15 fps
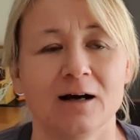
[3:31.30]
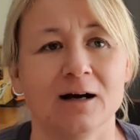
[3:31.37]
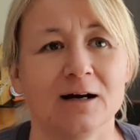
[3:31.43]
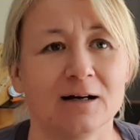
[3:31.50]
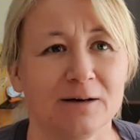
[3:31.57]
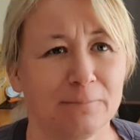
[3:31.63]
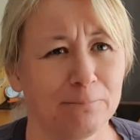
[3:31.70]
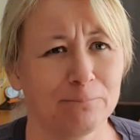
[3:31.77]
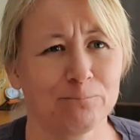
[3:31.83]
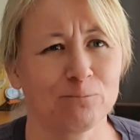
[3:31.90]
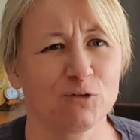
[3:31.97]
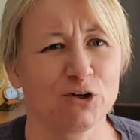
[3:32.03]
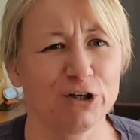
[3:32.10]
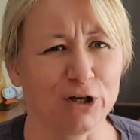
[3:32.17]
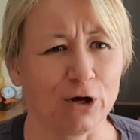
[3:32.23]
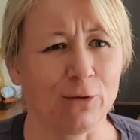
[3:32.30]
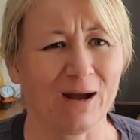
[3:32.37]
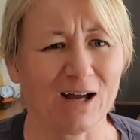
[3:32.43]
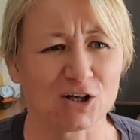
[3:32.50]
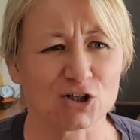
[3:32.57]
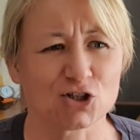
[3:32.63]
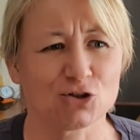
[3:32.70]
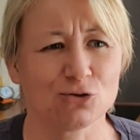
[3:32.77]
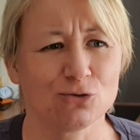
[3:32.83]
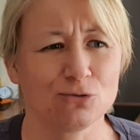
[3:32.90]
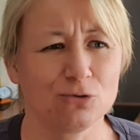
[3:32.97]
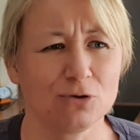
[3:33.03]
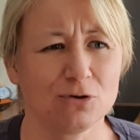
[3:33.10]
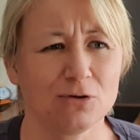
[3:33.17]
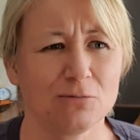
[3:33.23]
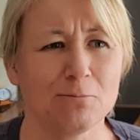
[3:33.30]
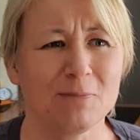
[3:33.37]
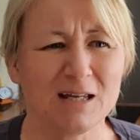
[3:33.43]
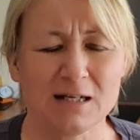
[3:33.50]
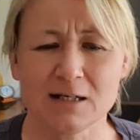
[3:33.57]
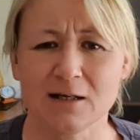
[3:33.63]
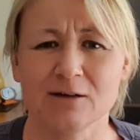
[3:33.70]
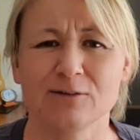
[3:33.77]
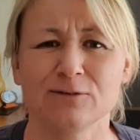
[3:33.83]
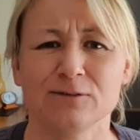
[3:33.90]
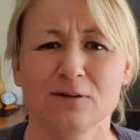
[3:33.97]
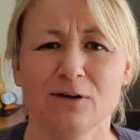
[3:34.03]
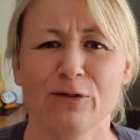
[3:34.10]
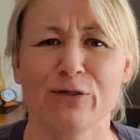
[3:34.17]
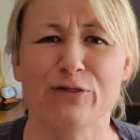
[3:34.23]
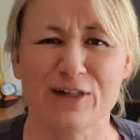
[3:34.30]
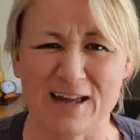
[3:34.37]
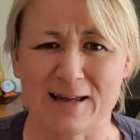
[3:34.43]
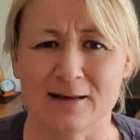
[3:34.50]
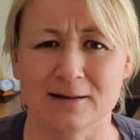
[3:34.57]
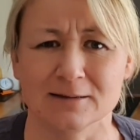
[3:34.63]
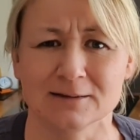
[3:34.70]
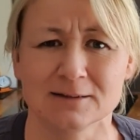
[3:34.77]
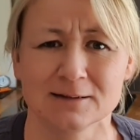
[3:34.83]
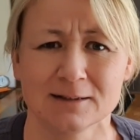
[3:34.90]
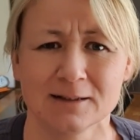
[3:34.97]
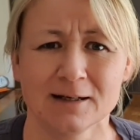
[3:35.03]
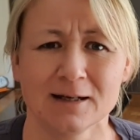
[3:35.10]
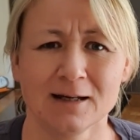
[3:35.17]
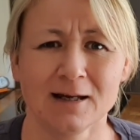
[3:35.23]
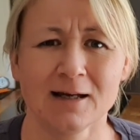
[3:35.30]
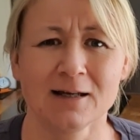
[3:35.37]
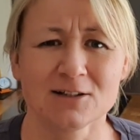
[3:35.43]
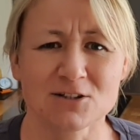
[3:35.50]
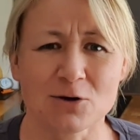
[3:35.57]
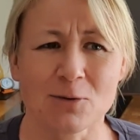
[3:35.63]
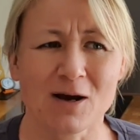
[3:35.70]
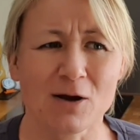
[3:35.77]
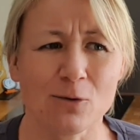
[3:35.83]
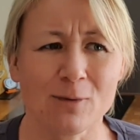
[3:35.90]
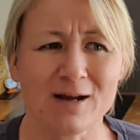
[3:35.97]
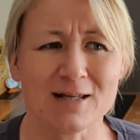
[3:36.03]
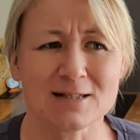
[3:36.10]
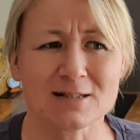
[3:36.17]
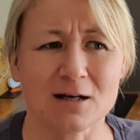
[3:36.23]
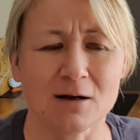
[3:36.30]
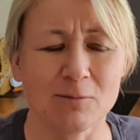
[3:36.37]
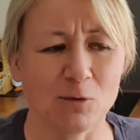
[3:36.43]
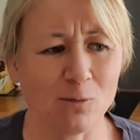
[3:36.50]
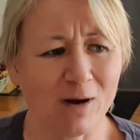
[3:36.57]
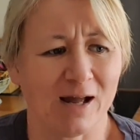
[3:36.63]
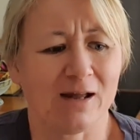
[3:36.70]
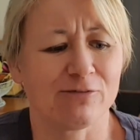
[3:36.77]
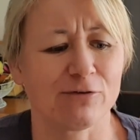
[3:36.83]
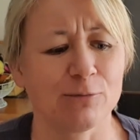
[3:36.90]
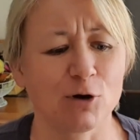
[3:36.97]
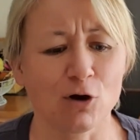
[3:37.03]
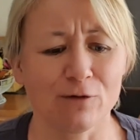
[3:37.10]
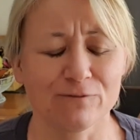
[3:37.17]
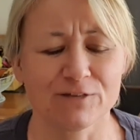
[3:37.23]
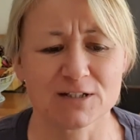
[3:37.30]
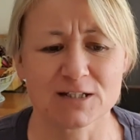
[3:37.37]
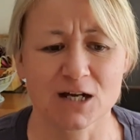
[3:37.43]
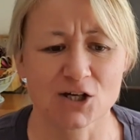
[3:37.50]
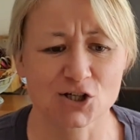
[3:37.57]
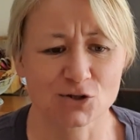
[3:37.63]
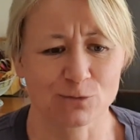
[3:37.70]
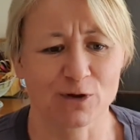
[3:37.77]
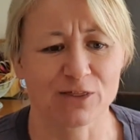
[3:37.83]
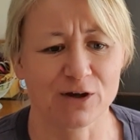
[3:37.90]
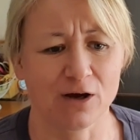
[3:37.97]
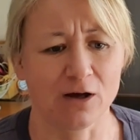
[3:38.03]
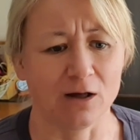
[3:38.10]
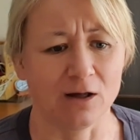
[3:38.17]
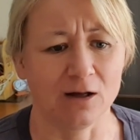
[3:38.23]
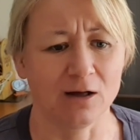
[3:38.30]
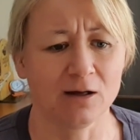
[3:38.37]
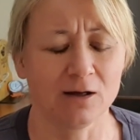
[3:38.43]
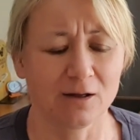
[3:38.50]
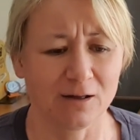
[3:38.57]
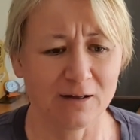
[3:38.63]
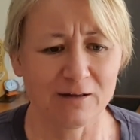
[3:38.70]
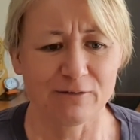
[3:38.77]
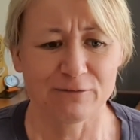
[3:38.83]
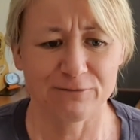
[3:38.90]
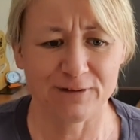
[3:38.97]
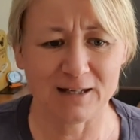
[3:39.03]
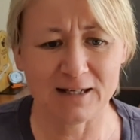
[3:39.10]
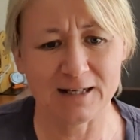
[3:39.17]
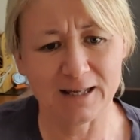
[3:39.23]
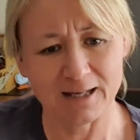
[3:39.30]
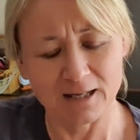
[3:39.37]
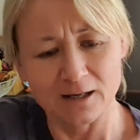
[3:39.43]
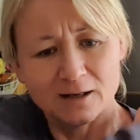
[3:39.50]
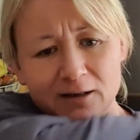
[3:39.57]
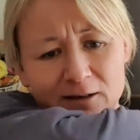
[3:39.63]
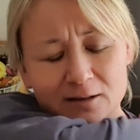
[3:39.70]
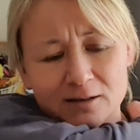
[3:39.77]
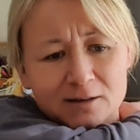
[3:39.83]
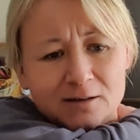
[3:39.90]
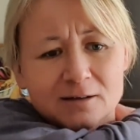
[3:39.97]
you know, actual meaningful things. So I always come away from a conversation with her feeling...